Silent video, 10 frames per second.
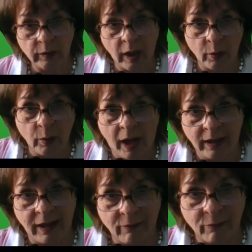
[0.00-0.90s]
know
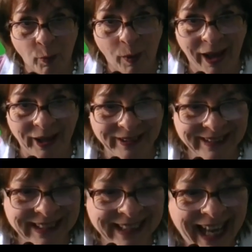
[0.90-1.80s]
and love
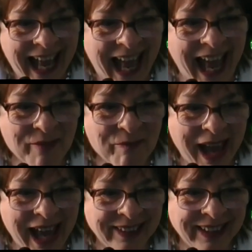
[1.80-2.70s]
well,
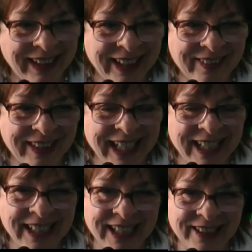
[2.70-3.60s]
and is the
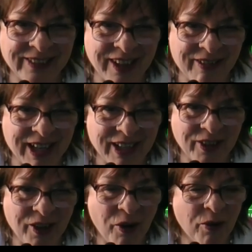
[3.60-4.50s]
legal
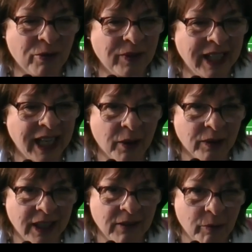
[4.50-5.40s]
director of the
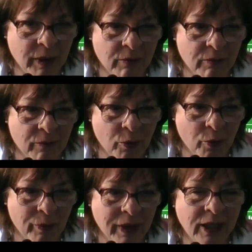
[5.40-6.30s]
Howard League for Penal
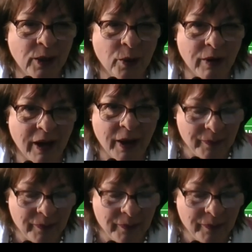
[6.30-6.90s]
Reform. Laura.